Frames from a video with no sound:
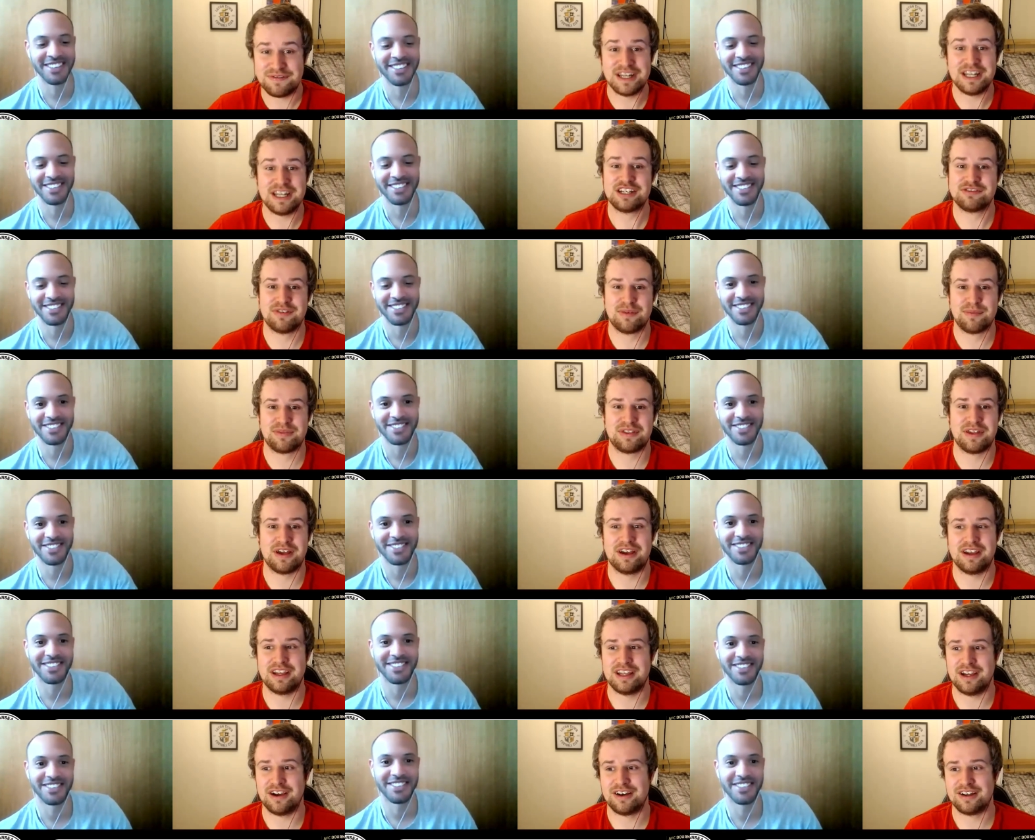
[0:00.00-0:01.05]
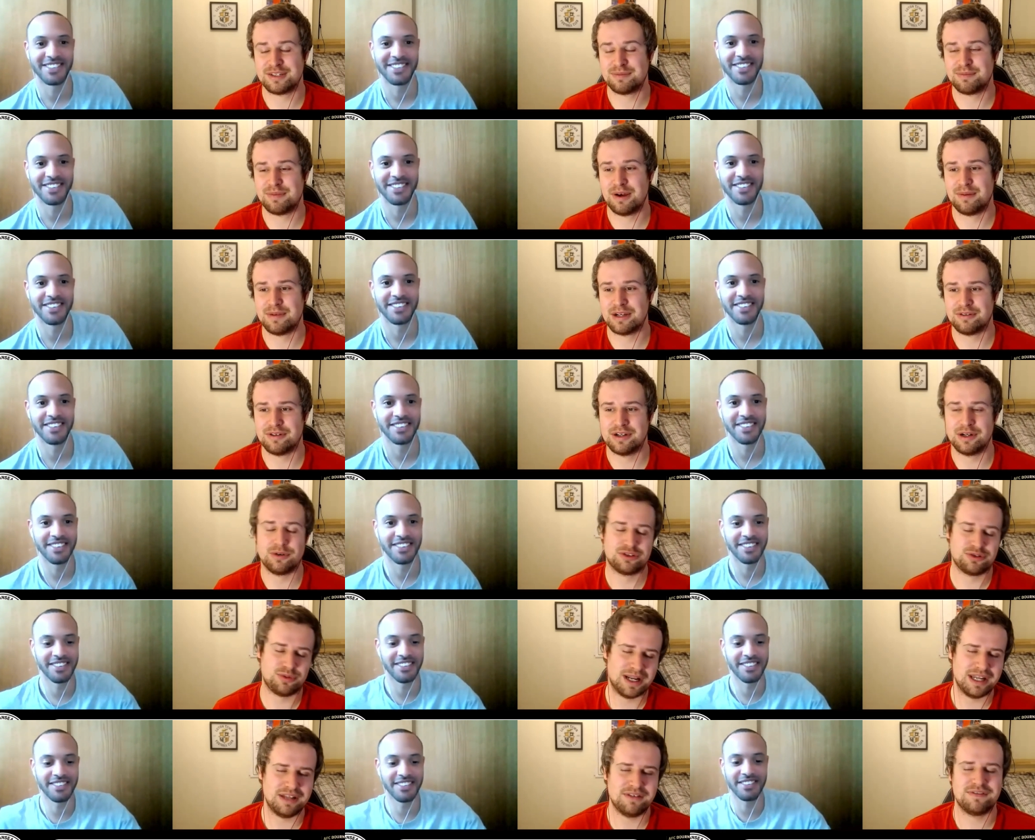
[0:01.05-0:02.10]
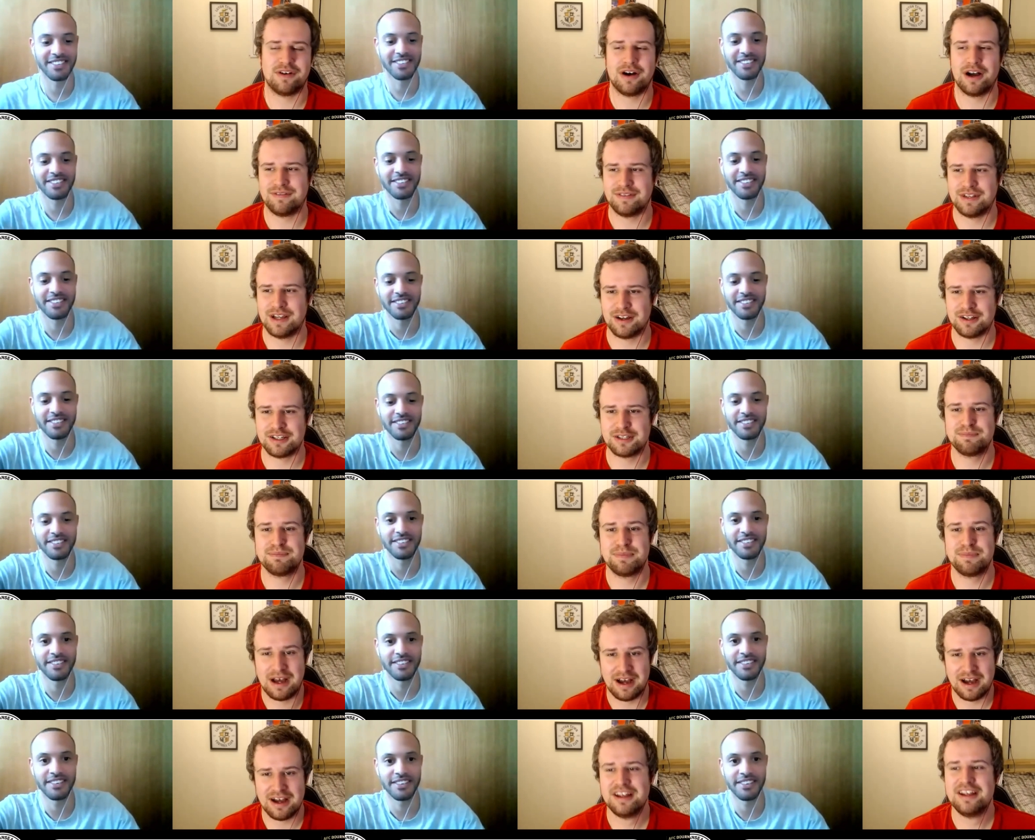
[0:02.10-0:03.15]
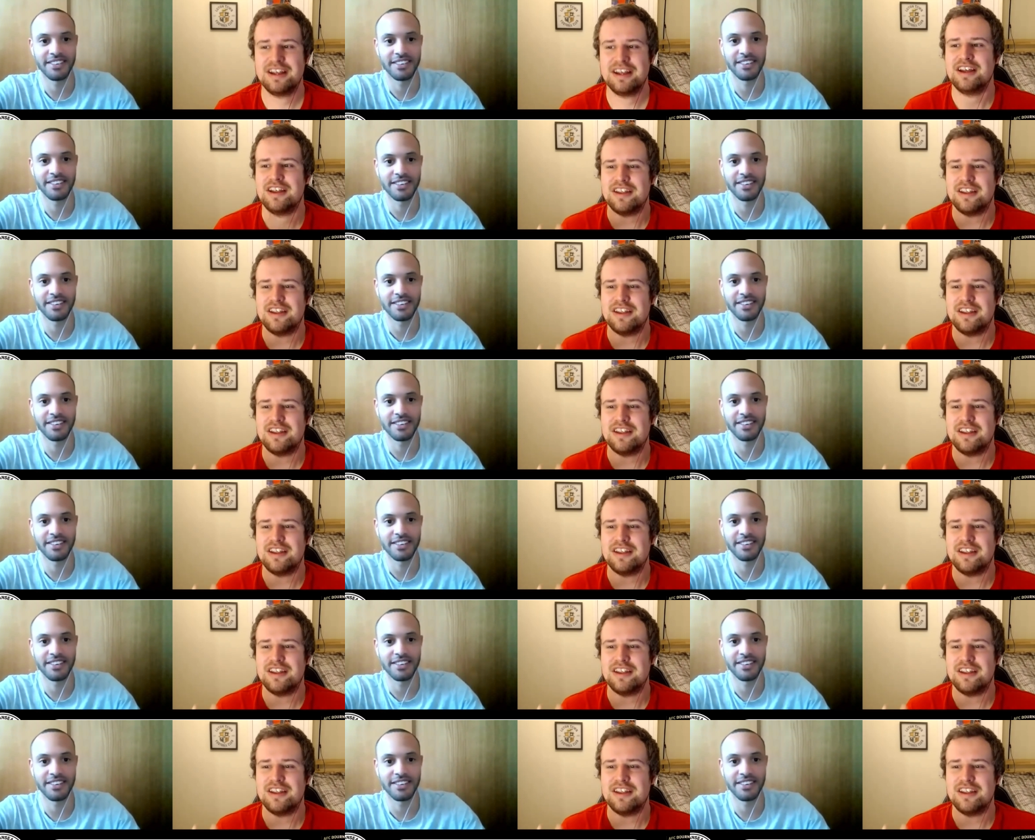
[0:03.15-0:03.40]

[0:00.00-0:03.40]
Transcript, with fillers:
Speaker 1: finish from 30 yards by McGree or 25 yards, but